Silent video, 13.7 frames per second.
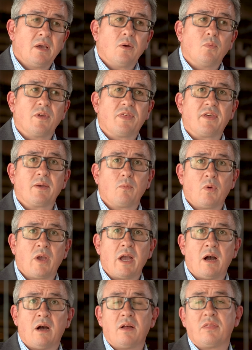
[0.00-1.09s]
We think we
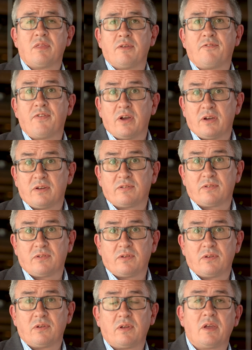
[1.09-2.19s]
are the
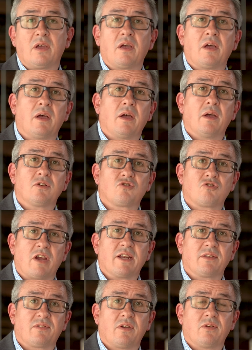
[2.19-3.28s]
first trade
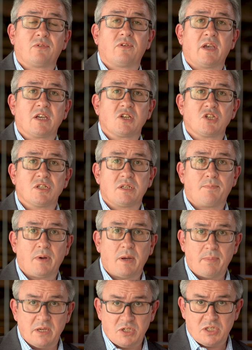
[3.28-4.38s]
association to
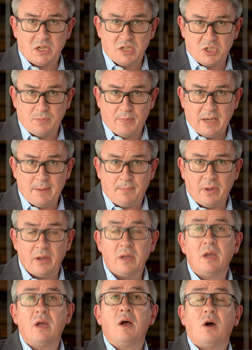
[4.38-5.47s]
publish such a paper
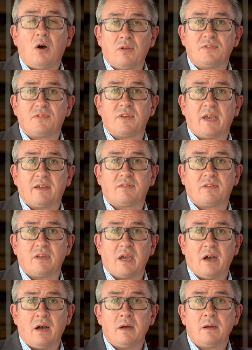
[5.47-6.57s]
on
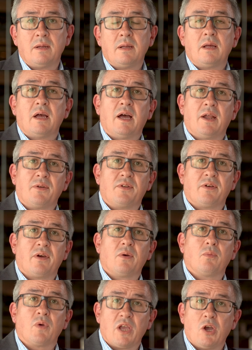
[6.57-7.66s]
CSDR,
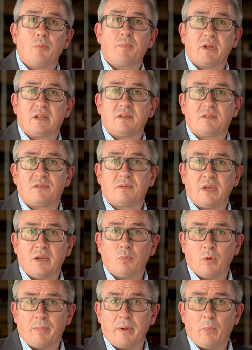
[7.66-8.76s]
and we hope it
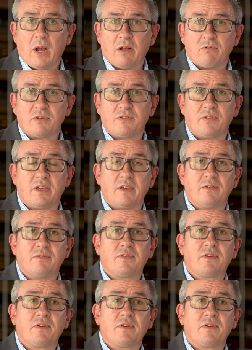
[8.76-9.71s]
will be well received.